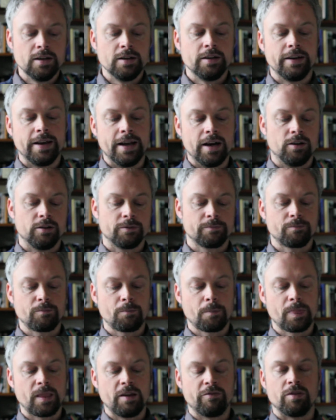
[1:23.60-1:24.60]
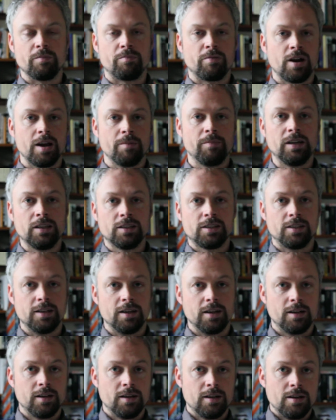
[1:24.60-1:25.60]
Now, if the Prime
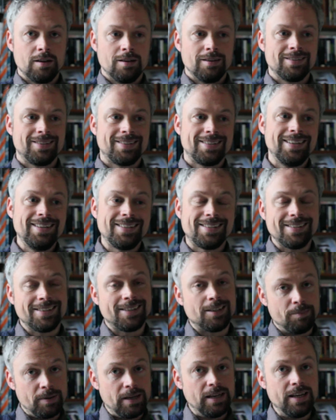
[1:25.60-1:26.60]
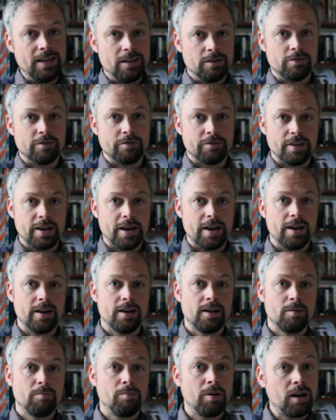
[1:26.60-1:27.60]
Minister ceases to be leader of their
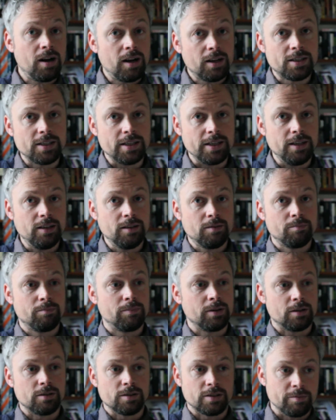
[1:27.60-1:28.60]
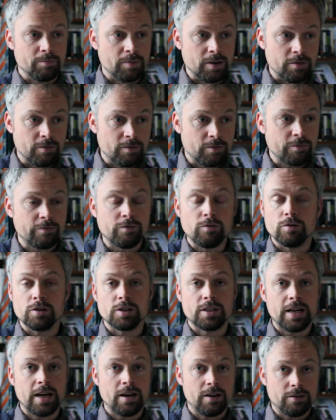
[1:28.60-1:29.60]
party because they've been
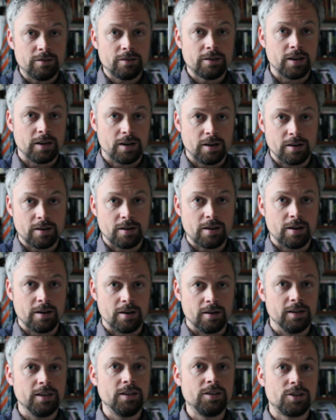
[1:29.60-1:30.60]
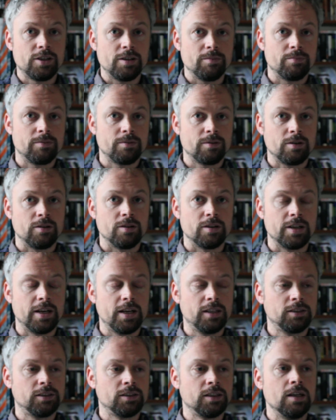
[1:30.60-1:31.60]
forced out in a leadership
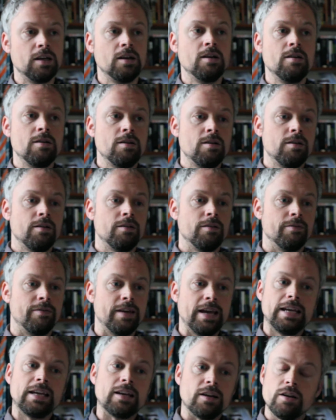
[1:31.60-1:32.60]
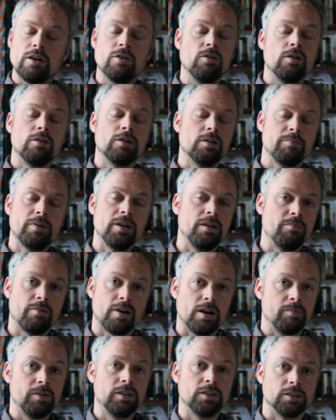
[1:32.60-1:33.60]
contest, they can no longer be
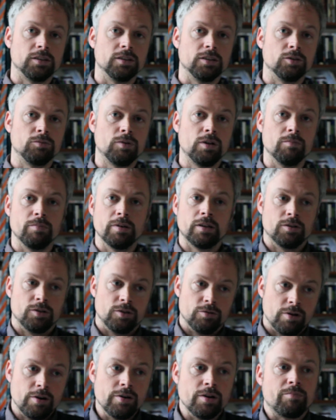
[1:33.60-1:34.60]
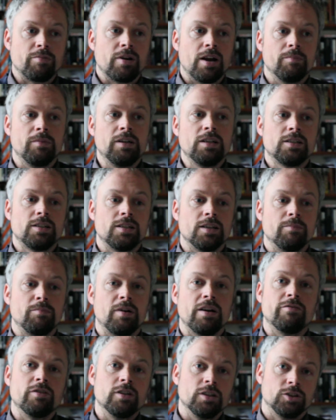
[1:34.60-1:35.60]
Prime Minister as well, because you're only Prime Minister
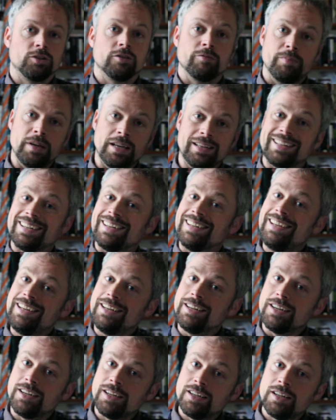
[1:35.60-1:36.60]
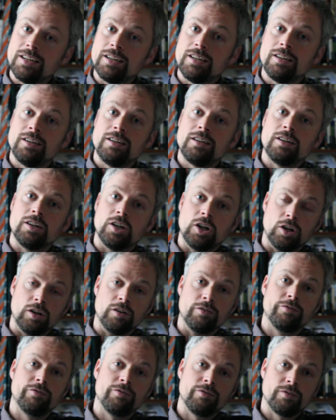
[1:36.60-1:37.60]
by virtue of being the leader
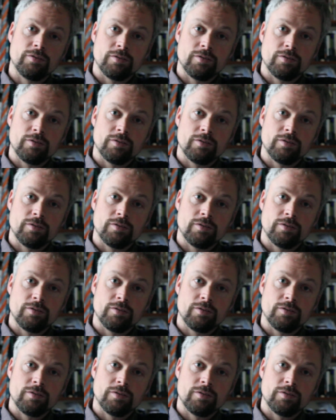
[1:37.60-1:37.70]
of